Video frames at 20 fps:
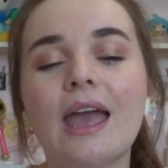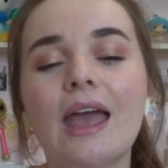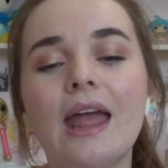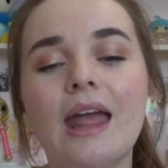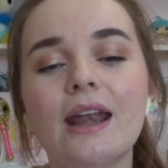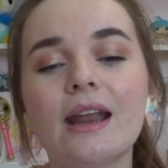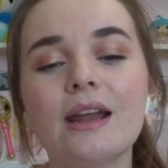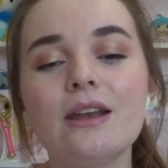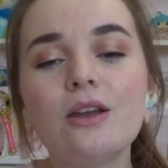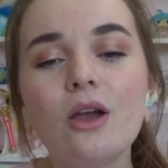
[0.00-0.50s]

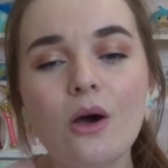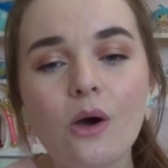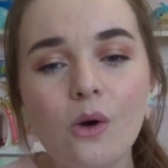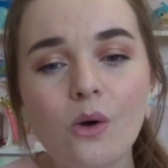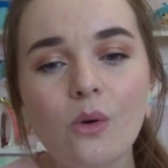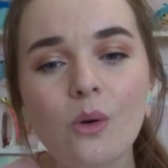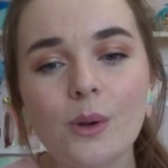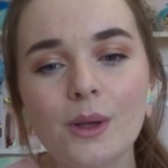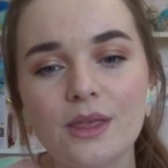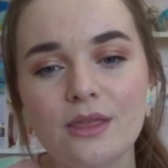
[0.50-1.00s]
And I
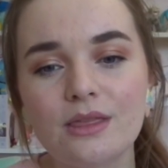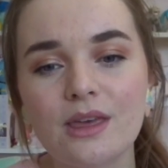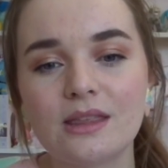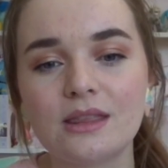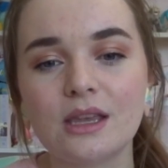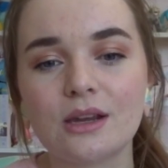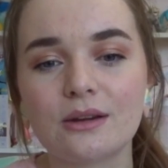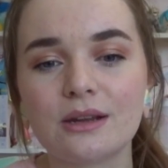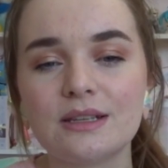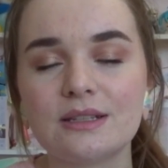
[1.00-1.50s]
know that
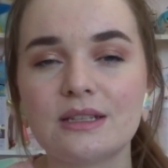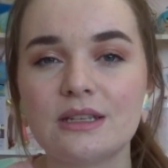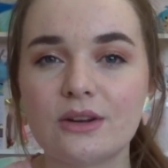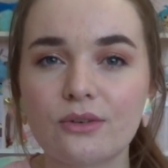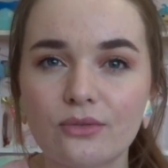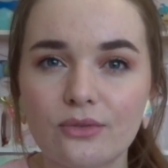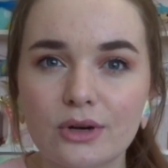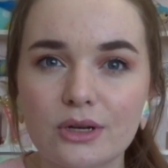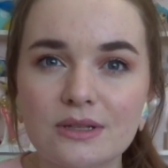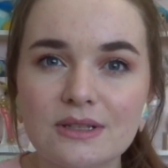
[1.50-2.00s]
there is
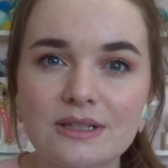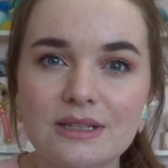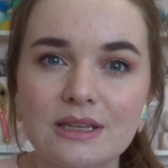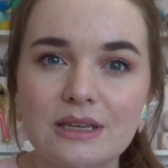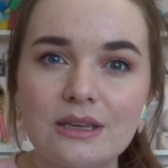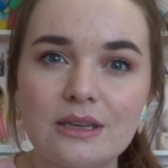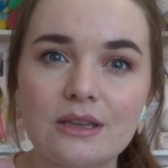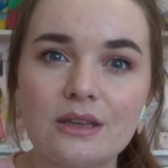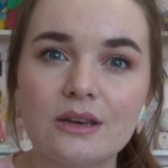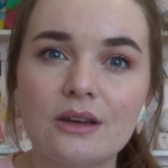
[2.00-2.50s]
difference
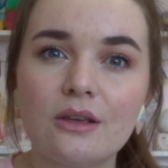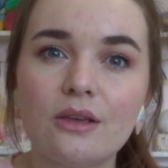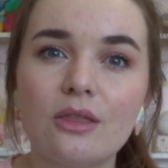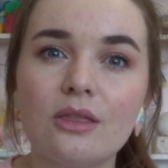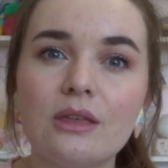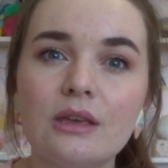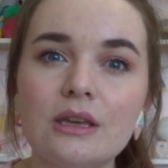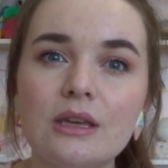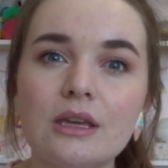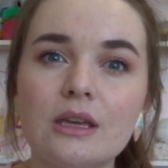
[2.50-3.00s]
in
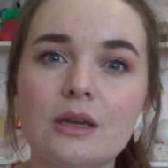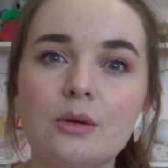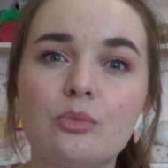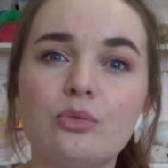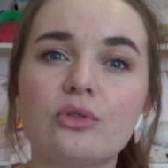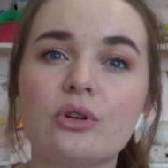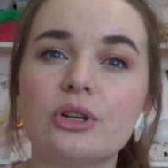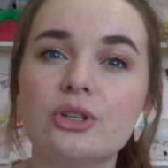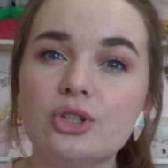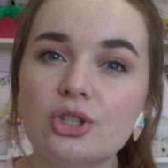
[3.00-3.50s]
the
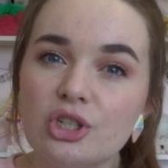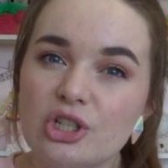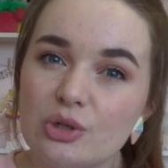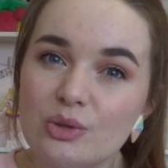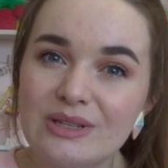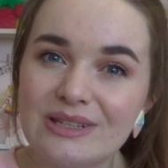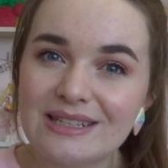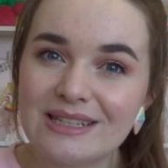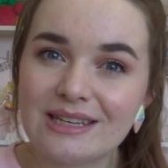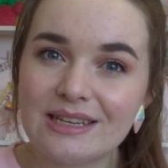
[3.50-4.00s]

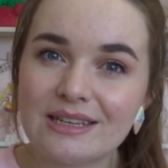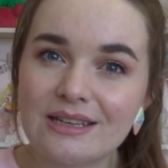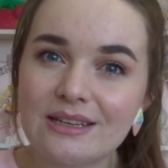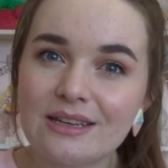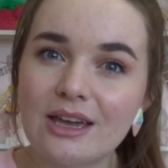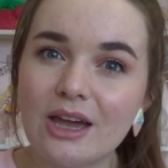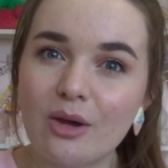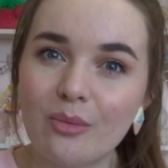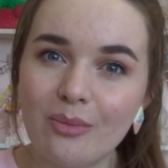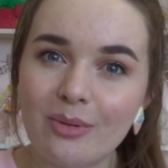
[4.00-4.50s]
producing
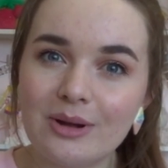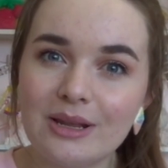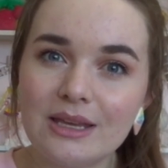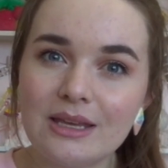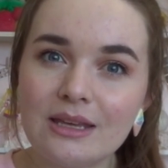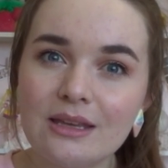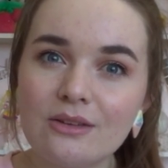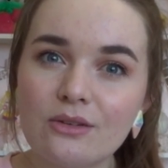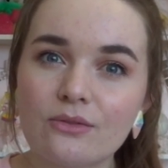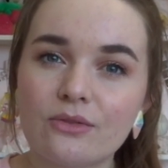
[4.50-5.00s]

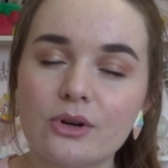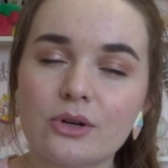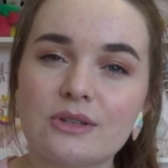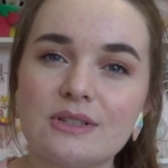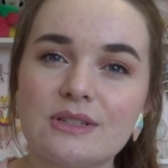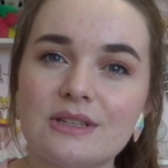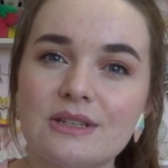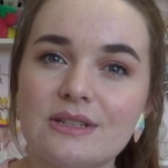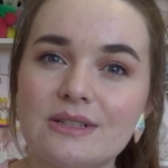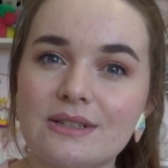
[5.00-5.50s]
company
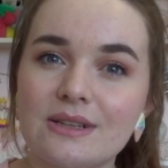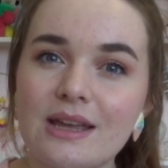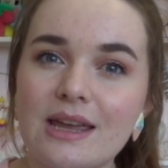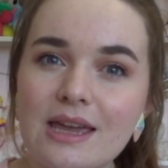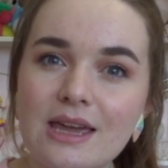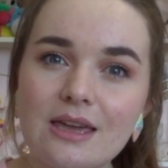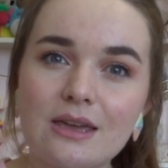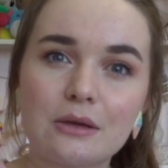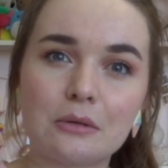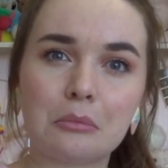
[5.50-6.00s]
versus,
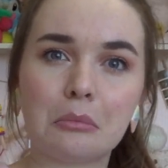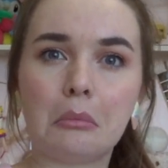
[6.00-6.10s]
like,